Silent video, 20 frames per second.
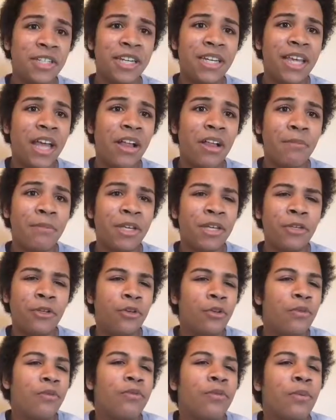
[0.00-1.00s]
She did yell at me
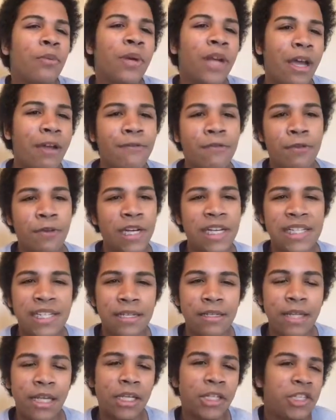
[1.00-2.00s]
too for whatever
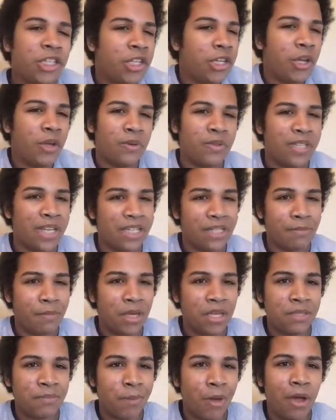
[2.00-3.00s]
reason. Like, she knows that's
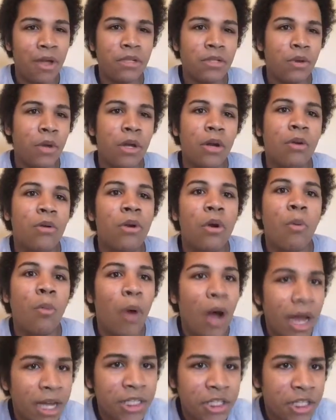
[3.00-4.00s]
my spot, so I don't know
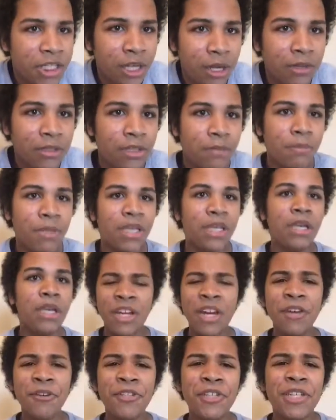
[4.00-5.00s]
why she yelled at me.
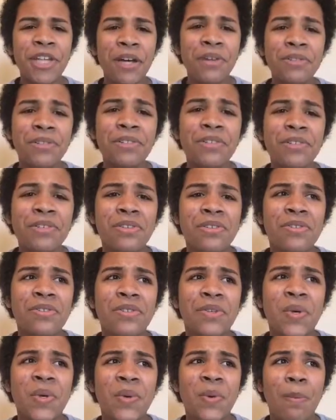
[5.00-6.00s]
Now she tells us to
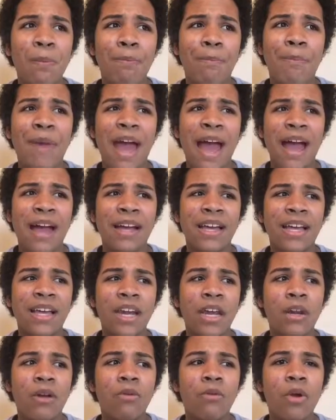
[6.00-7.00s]
scoot back, and
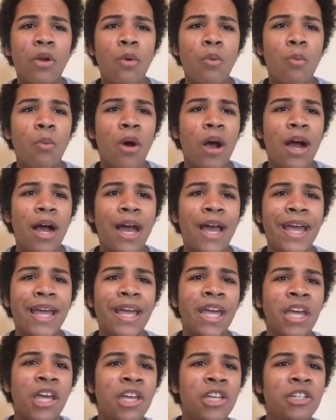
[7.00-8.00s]
I don't know why.